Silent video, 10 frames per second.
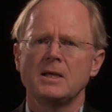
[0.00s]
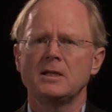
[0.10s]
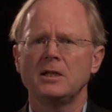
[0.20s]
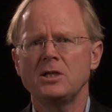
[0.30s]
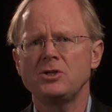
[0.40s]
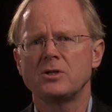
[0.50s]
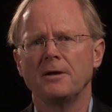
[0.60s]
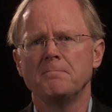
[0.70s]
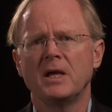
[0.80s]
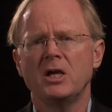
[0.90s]
In
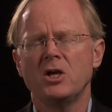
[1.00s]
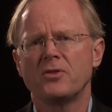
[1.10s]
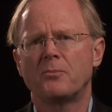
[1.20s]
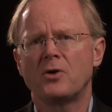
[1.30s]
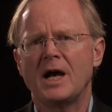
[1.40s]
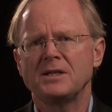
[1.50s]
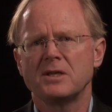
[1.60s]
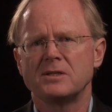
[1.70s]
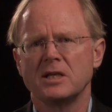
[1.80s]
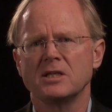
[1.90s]
addition, the
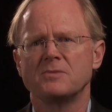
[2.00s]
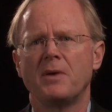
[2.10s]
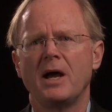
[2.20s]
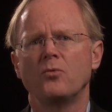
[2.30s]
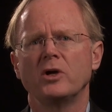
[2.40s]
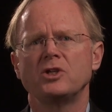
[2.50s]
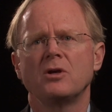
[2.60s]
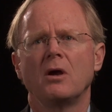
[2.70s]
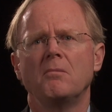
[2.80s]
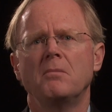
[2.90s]
processes by which
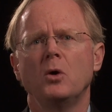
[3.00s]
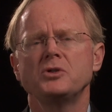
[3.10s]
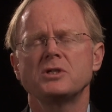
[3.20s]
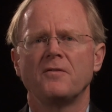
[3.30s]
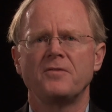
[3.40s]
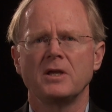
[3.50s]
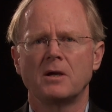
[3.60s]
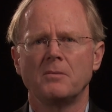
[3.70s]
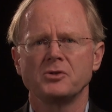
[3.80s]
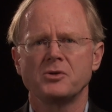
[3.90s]
most of the
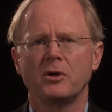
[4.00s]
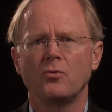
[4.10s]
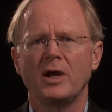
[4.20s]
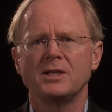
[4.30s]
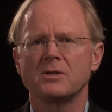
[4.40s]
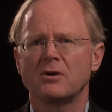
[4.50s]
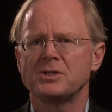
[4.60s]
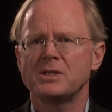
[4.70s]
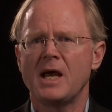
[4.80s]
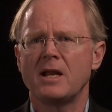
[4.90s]
compulsory rates are
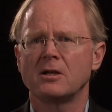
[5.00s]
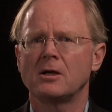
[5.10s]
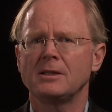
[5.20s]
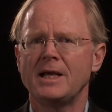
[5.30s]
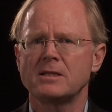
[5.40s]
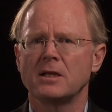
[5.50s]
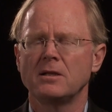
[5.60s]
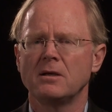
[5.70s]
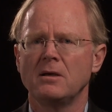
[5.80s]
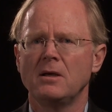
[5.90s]
set and collected
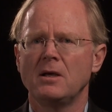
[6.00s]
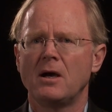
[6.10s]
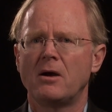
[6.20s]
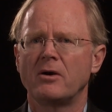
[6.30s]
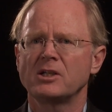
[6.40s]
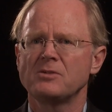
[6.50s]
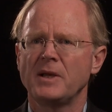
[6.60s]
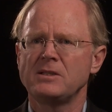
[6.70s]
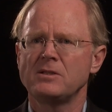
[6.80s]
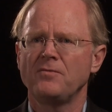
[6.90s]
are
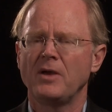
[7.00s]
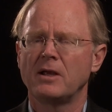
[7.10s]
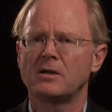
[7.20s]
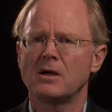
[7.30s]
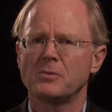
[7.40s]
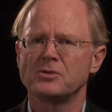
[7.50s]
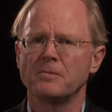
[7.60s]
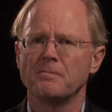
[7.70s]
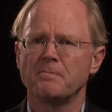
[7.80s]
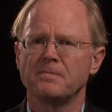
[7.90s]
expensive and cumbersome.